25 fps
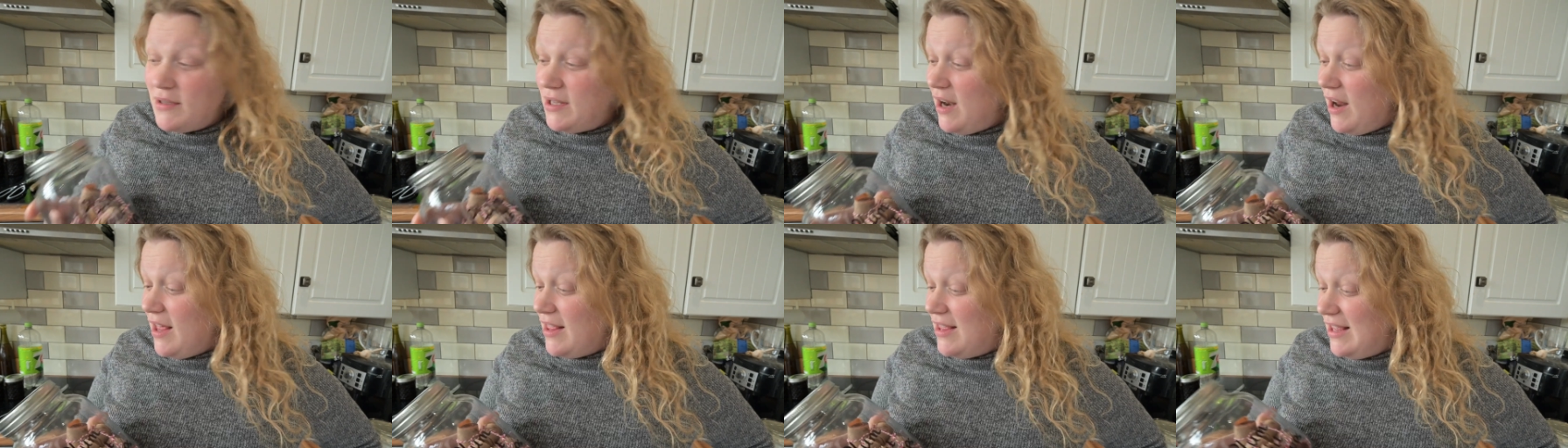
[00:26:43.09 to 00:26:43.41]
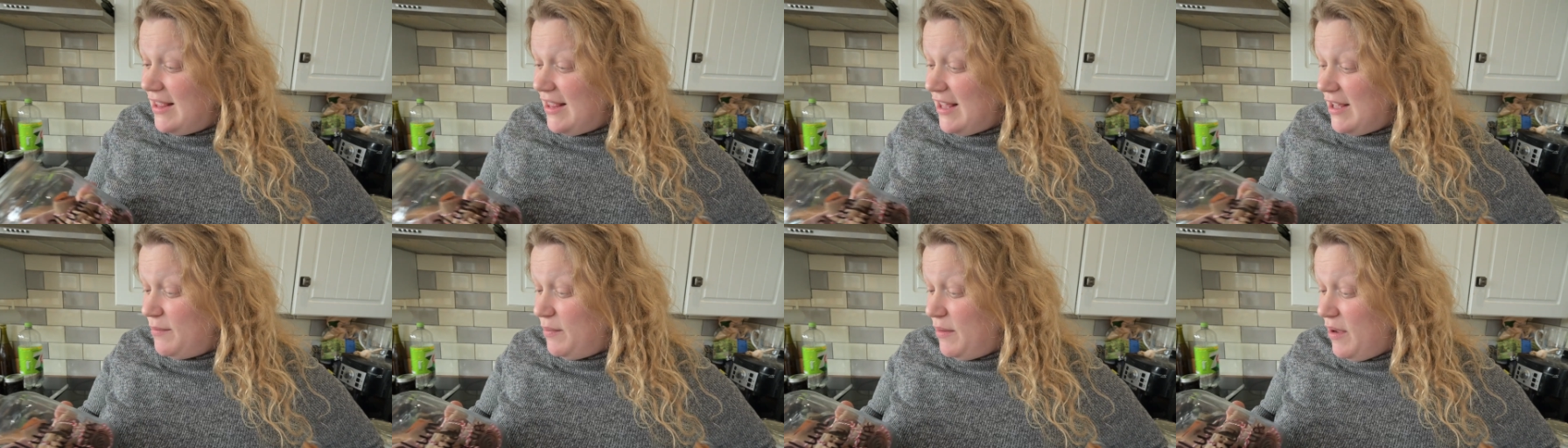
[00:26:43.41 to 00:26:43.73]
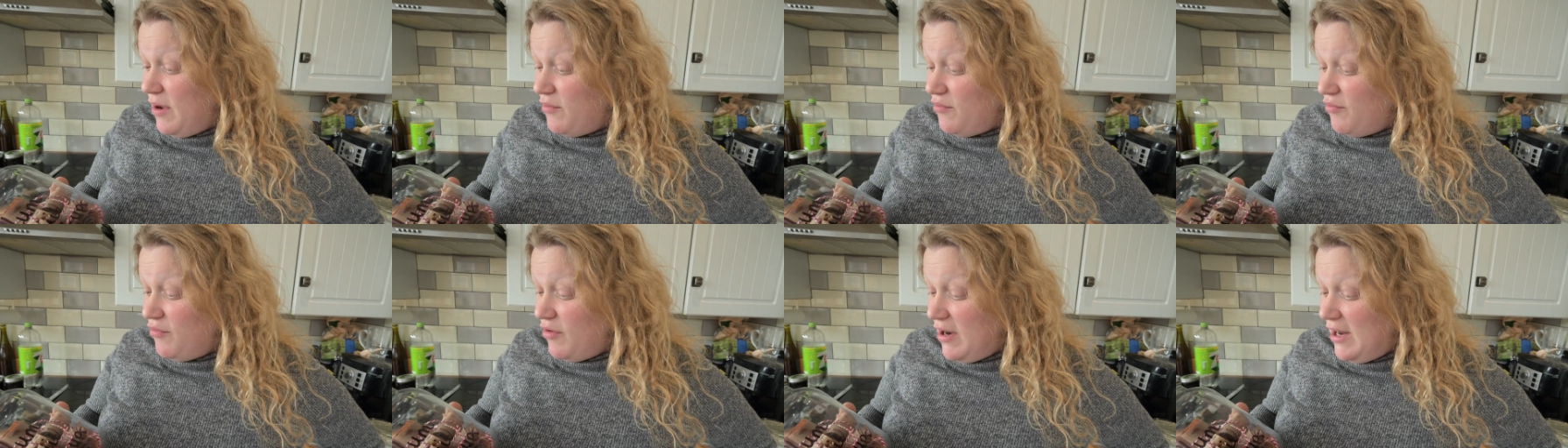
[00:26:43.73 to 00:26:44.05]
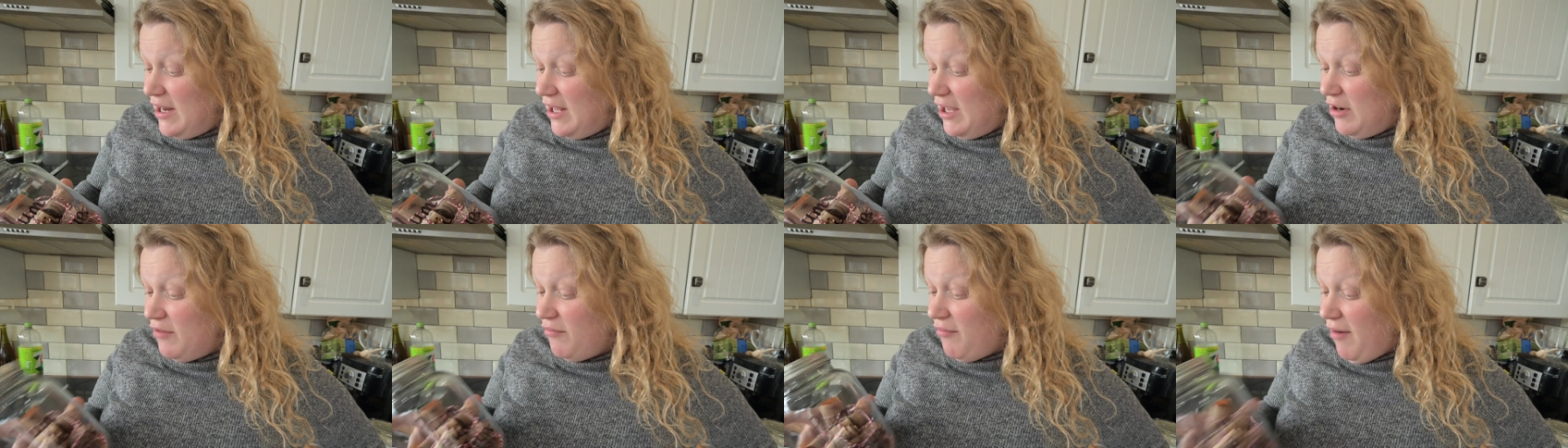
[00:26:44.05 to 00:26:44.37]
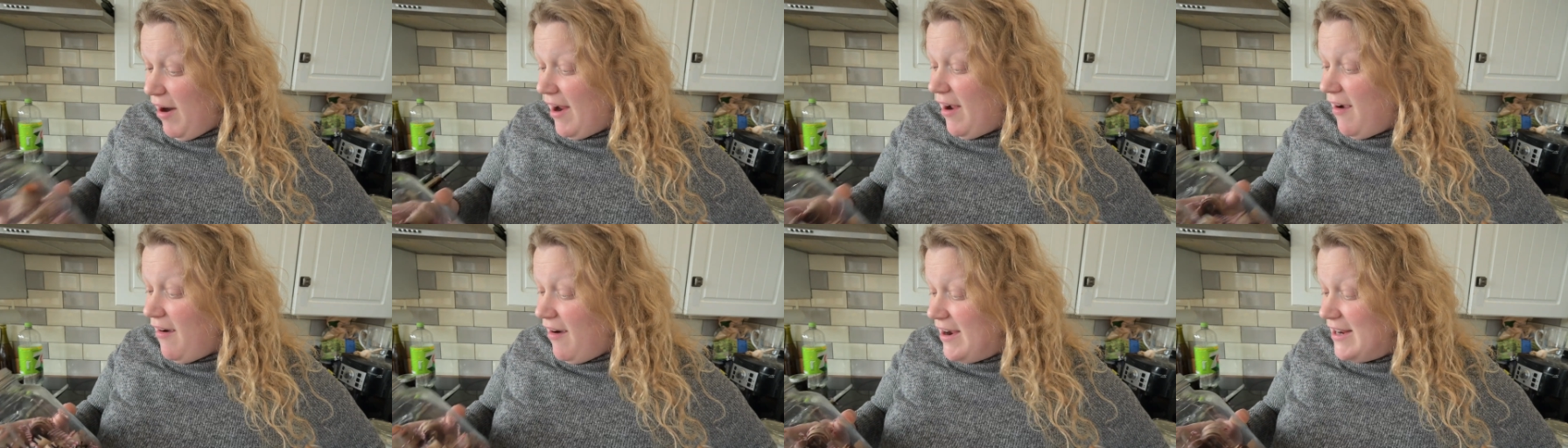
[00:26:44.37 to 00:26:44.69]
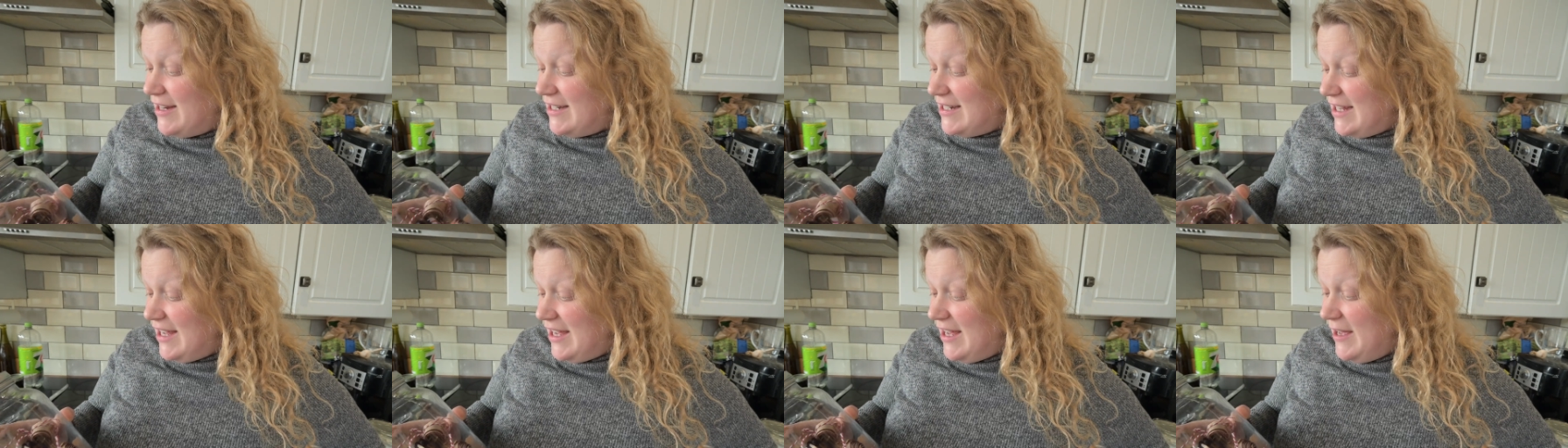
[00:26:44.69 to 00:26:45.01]
and I think that'd be a really great
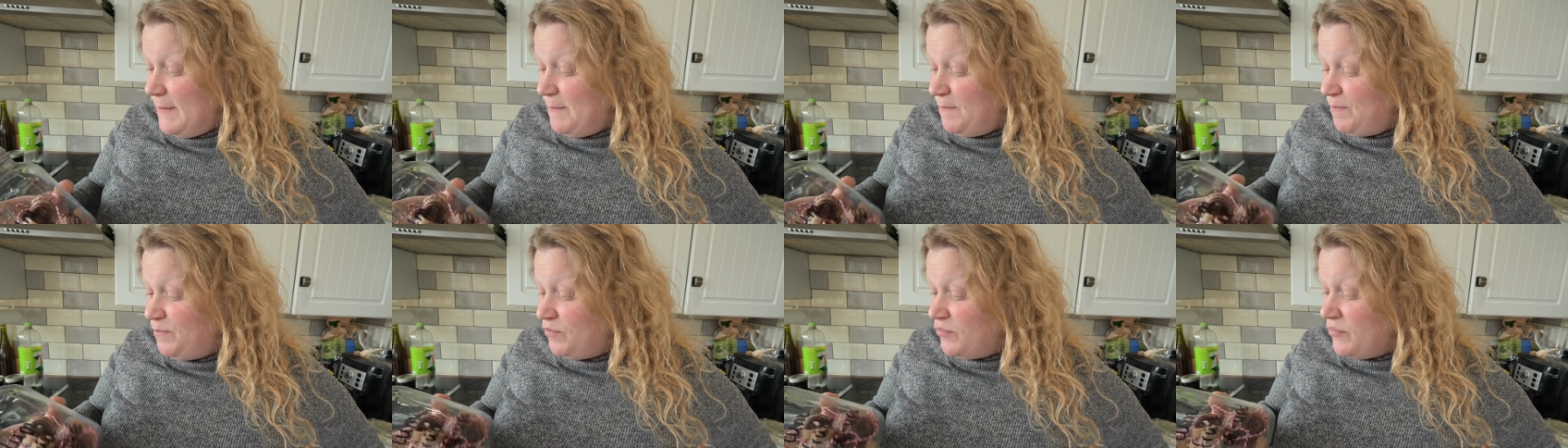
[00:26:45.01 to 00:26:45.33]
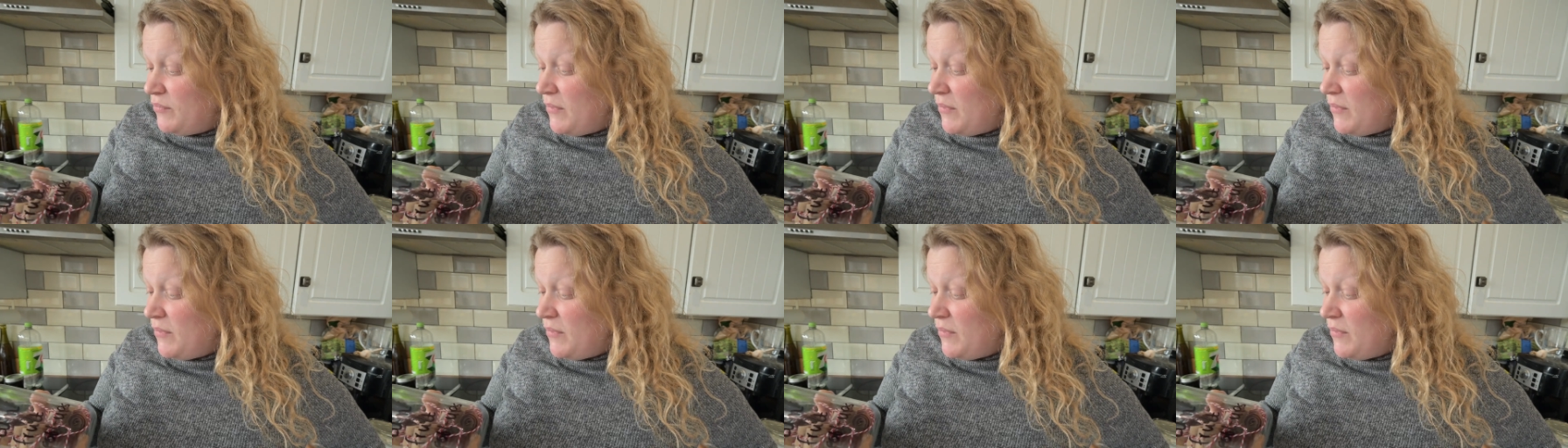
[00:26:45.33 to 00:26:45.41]
idea.